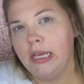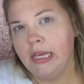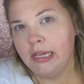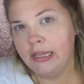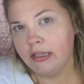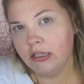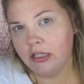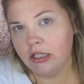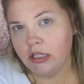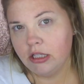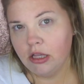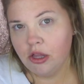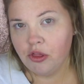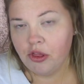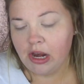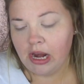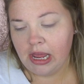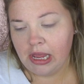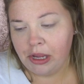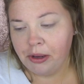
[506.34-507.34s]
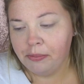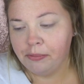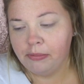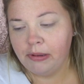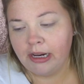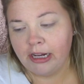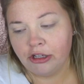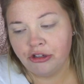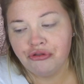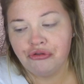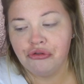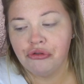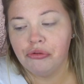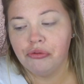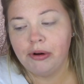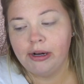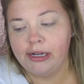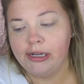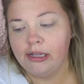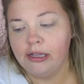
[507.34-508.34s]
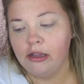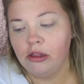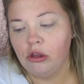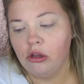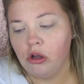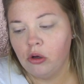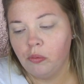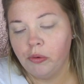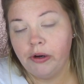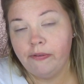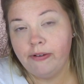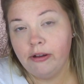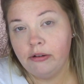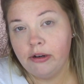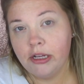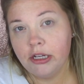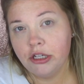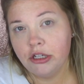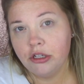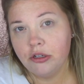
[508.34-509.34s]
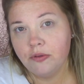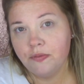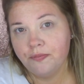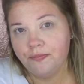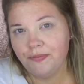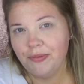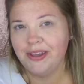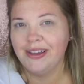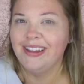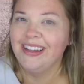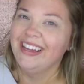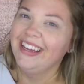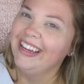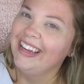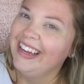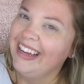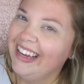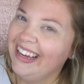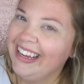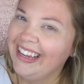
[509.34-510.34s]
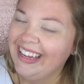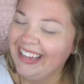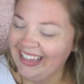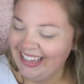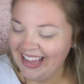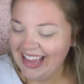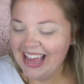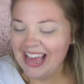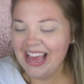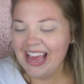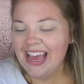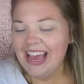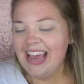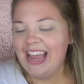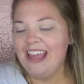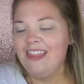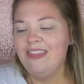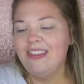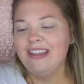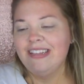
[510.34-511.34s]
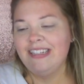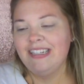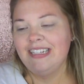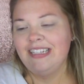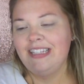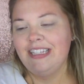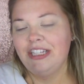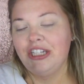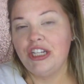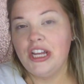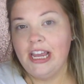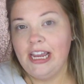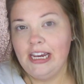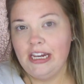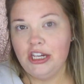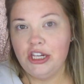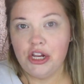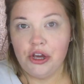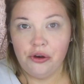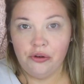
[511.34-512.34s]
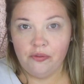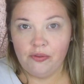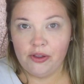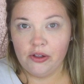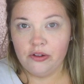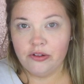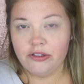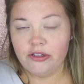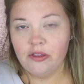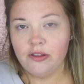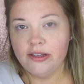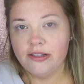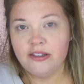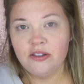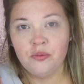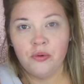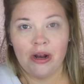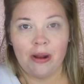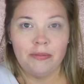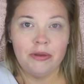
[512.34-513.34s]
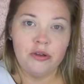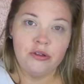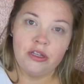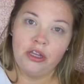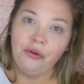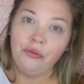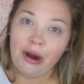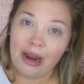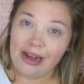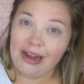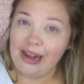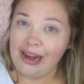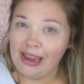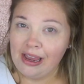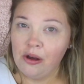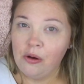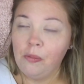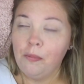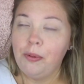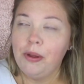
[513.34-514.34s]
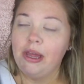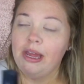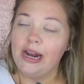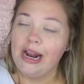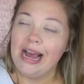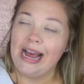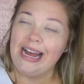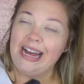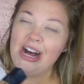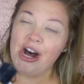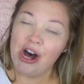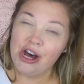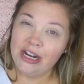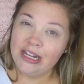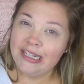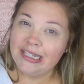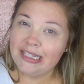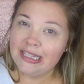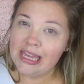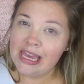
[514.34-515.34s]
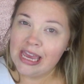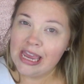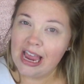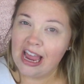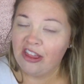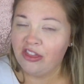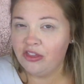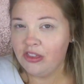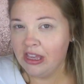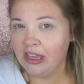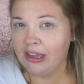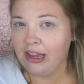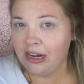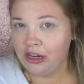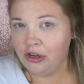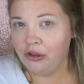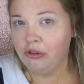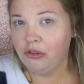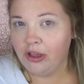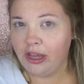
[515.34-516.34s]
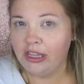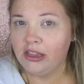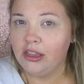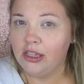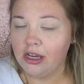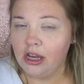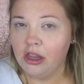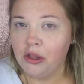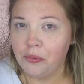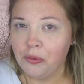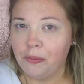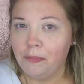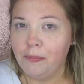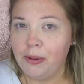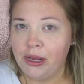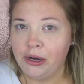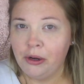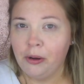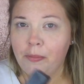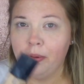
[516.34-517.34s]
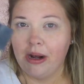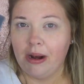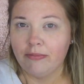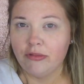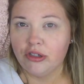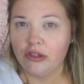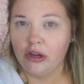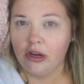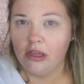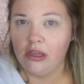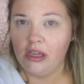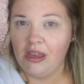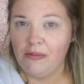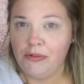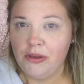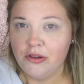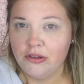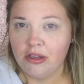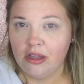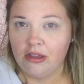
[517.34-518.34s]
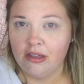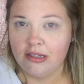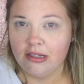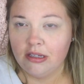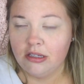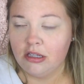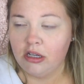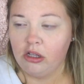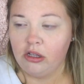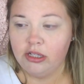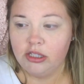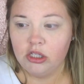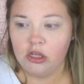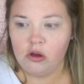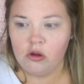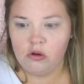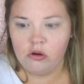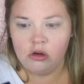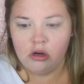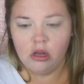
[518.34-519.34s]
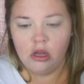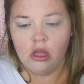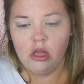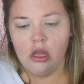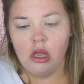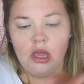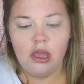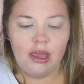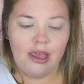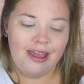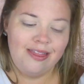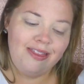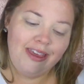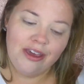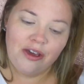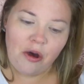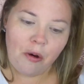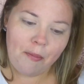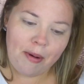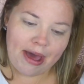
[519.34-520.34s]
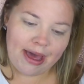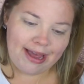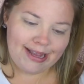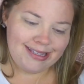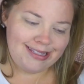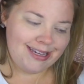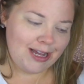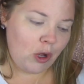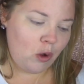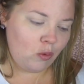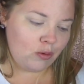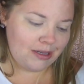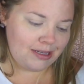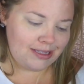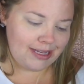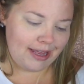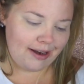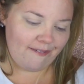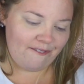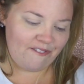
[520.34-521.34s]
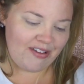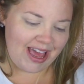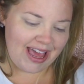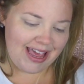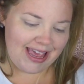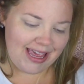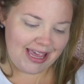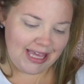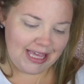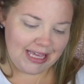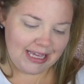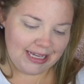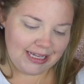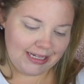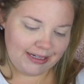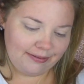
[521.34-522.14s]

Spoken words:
Hence the name Natural Radiant Longwear Foundation. And this is the shade Deauville. So this is what I'm using right now, but honestly, I think I do like the other one better, but I'm just gonna keep using this until it's gone. And then go back to old Santa Fe.